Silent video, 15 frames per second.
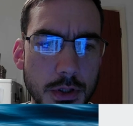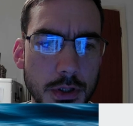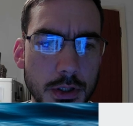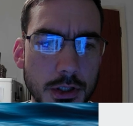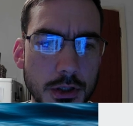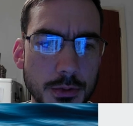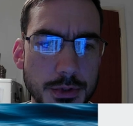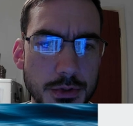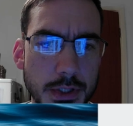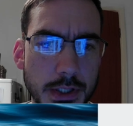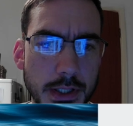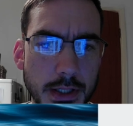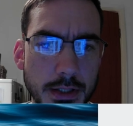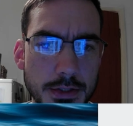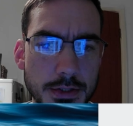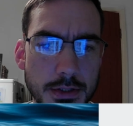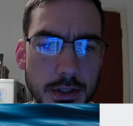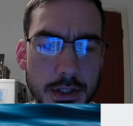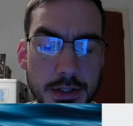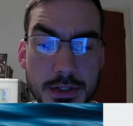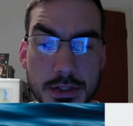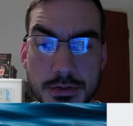communicator. And
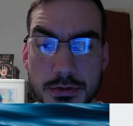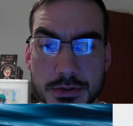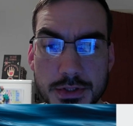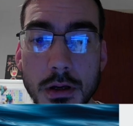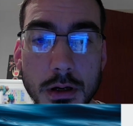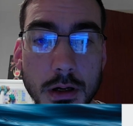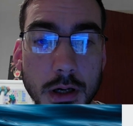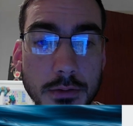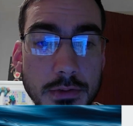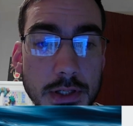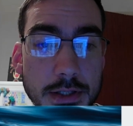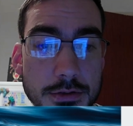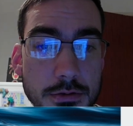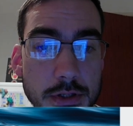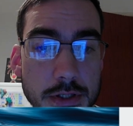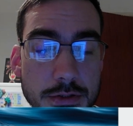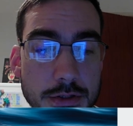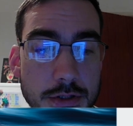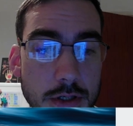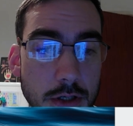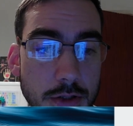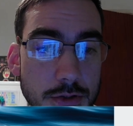it's interesting, I've literally
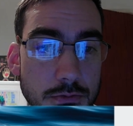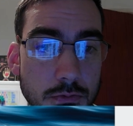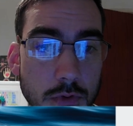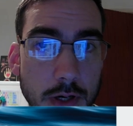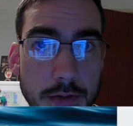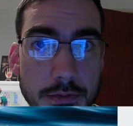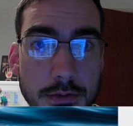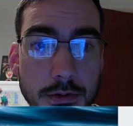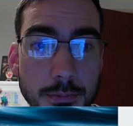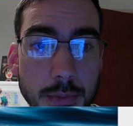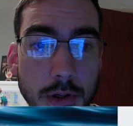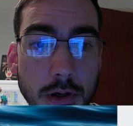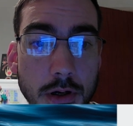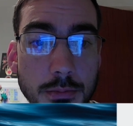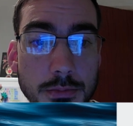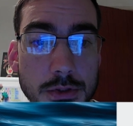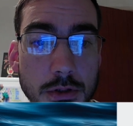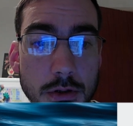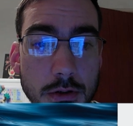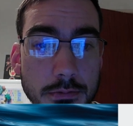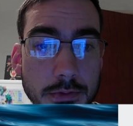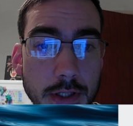just read The Palms
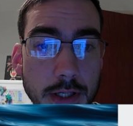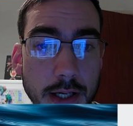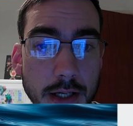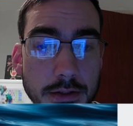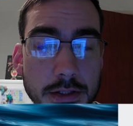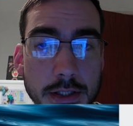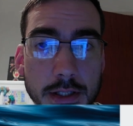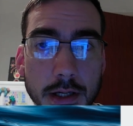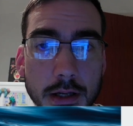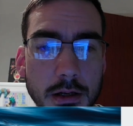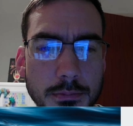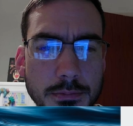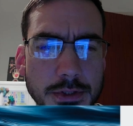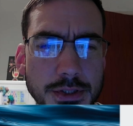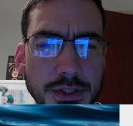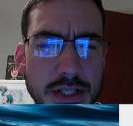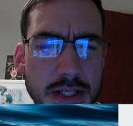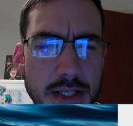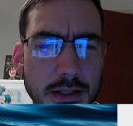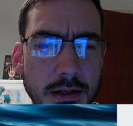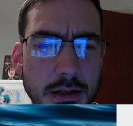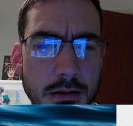of Gandhi, and I'm
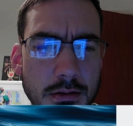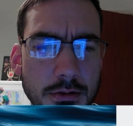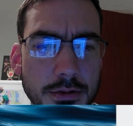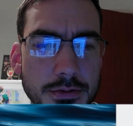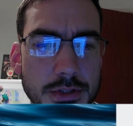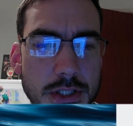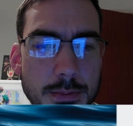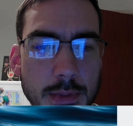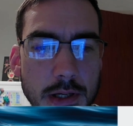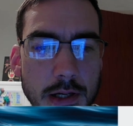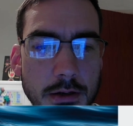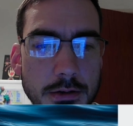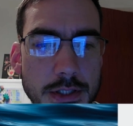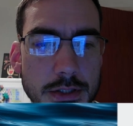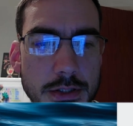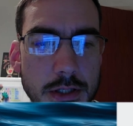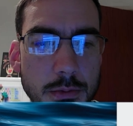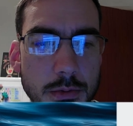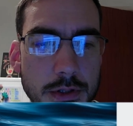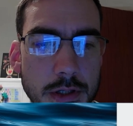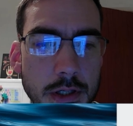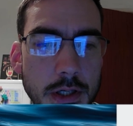seeing a lot of similarities here
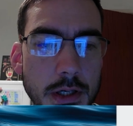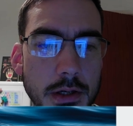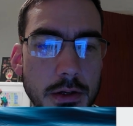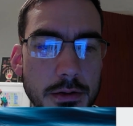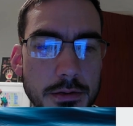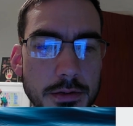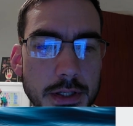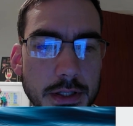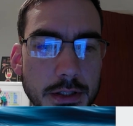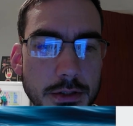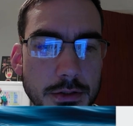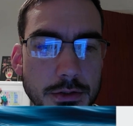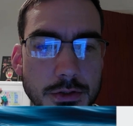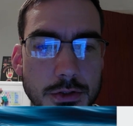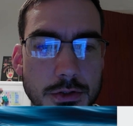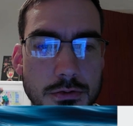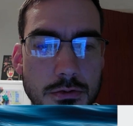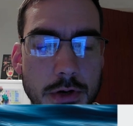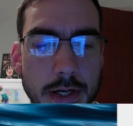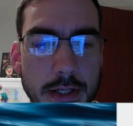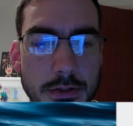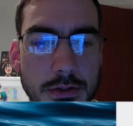with a thick,
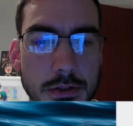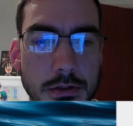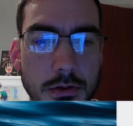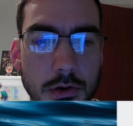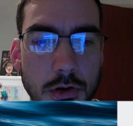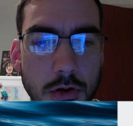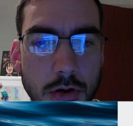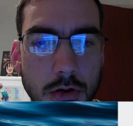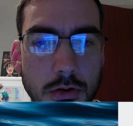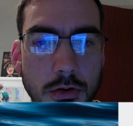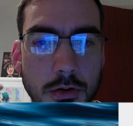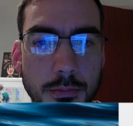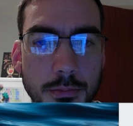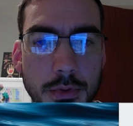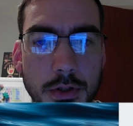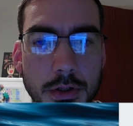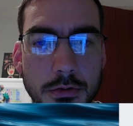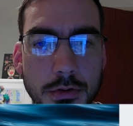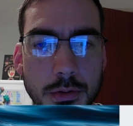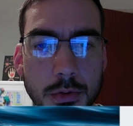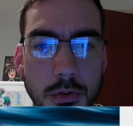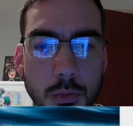straight, long Mercury
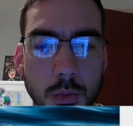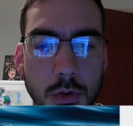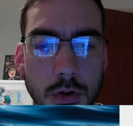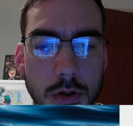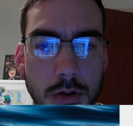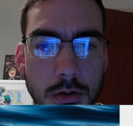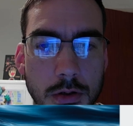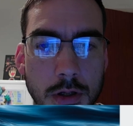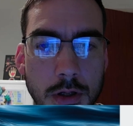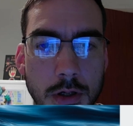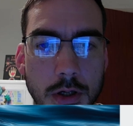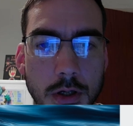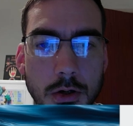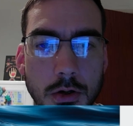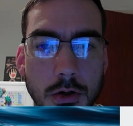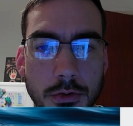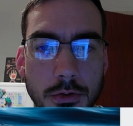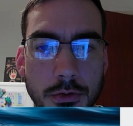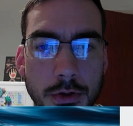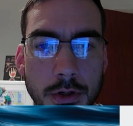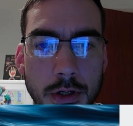with a whirl on